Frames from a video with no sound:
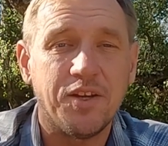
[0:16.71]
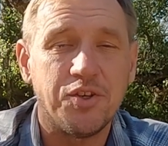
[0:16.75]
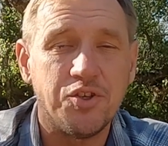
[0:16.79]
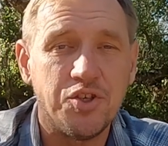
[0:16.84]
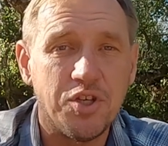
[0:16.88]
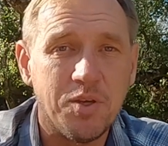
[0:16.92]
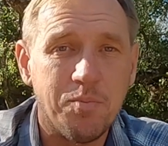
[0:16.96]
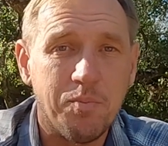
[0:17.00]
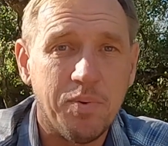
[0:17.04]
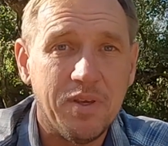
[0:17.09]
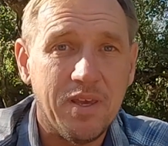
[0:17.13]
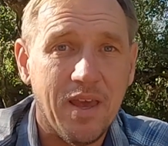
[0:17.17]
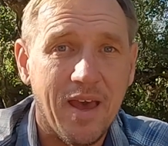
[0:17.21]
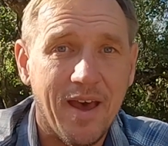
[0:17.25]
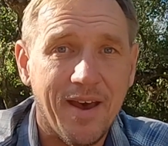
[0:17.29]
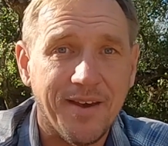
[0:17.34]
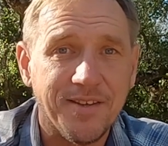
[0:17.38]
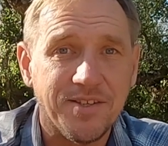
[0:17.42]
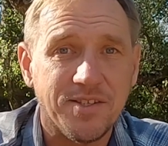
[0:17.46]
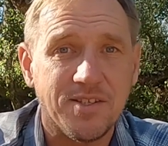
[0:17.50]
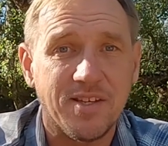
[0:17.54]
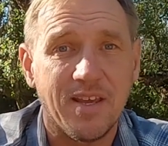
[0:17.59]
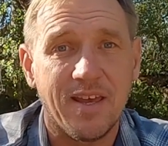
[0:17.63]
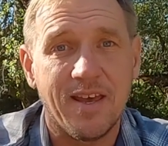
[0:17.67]

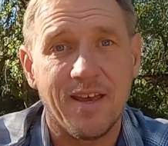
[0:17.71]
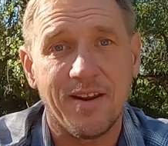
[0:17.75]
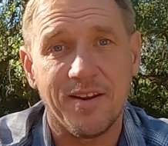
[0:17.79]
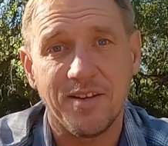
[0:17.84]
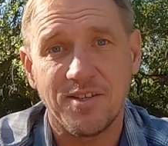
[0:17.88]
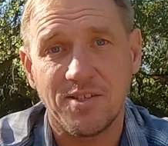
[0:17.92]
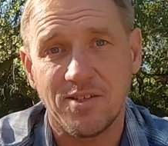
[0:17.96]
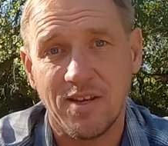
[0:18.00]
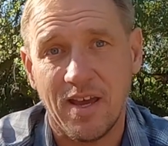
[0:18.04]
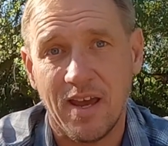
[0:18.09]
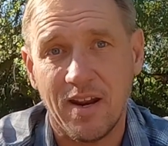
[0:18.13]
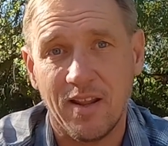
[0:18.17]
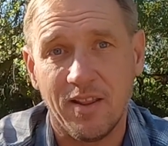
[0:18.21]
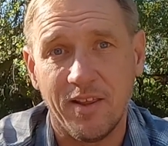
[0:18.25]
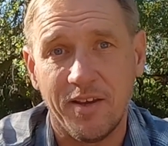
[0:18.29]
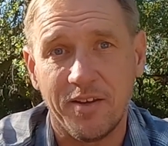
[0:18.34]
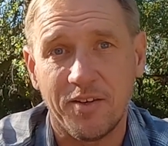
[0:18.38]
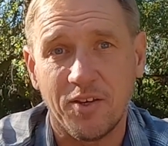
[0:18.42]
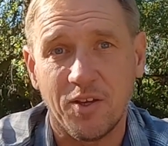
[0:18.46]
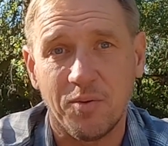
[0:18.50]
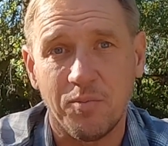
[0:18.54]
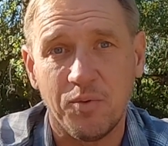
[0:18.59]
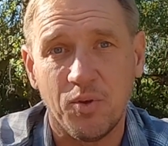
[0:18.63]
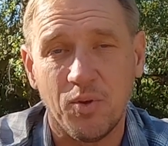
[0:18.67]
GPS and a
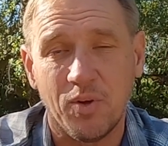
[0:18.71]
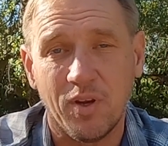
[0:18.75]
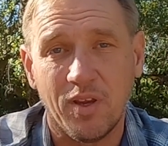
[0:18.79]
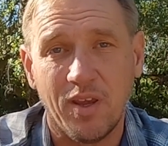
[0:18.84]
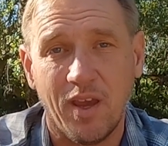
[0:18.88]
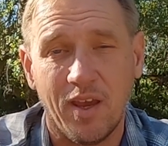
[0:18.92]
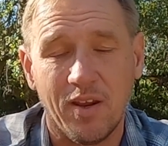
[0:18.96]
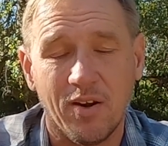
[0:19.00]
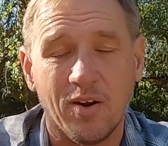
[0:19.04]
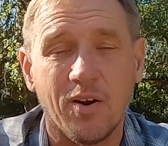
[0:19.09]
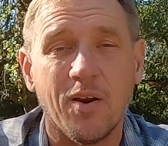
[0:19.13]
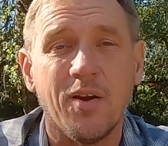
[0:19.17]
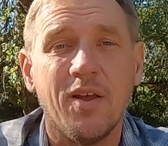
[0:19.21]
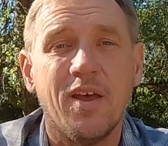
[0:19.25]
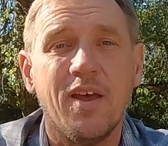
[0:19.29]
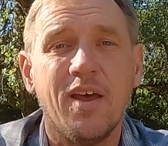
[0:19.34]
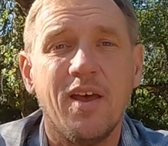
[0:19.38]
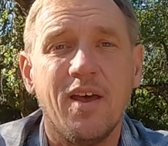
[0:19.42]
satellite communicator?